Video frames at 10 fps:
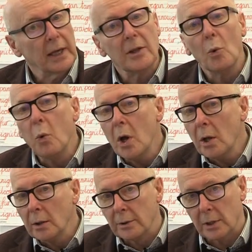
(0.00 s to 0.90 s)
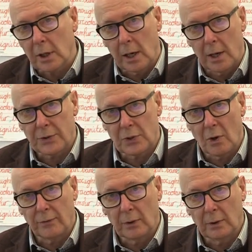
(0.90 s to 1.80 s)
in the world of the class
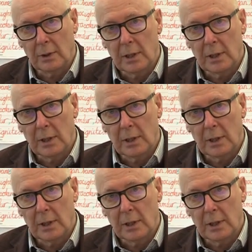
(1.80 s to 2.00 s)
novel.